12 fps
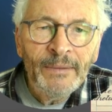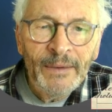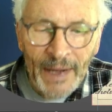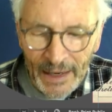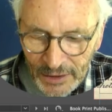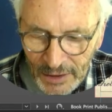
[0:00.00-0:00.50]

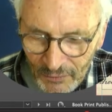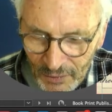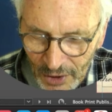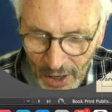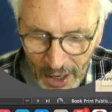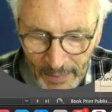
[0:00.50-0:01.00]
actually
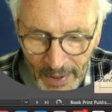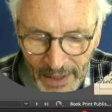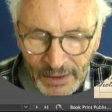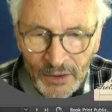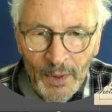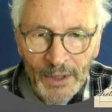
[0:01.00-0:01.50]
type in
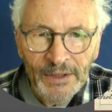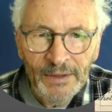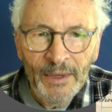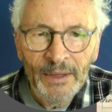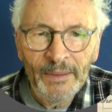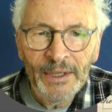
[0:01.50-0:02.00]
20
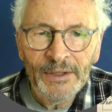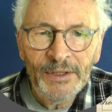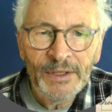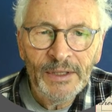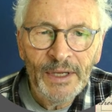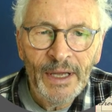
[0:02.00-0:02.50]
millimeters
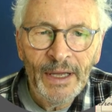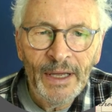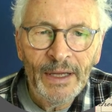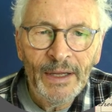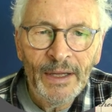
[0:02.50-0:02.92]
into here